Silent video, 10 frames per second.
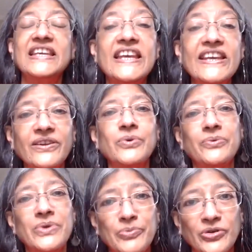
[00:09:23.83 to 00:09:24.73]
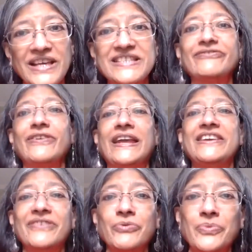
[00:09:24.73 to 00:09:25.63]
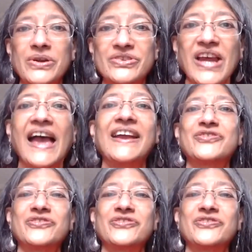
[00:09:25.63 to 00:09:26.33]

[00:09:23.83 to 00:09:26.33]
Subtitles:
Even when we're progressive, even when we're trying